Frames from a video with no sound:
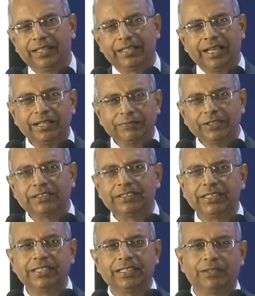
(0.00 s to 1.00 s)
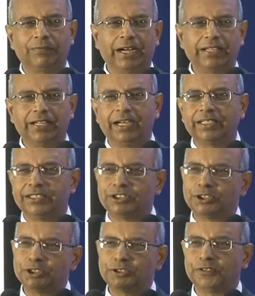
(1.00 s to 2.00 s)
Can we say that Wayanad
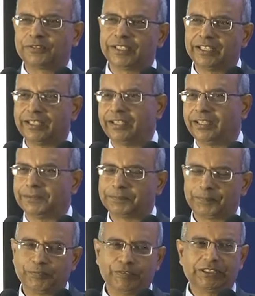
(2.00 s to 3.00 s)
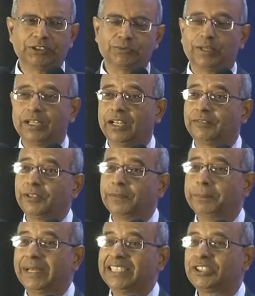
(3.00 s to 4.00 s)
district of Kerala, which is one of our
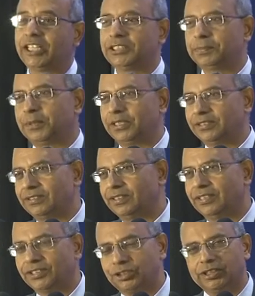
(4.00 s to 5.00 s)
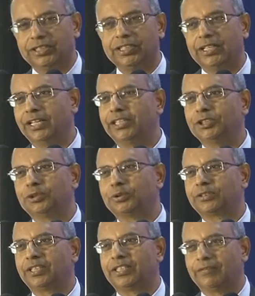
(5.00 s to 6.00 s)
best aspirational district in any
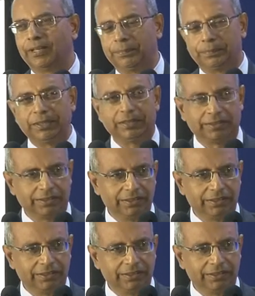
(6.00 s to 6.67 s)
social development,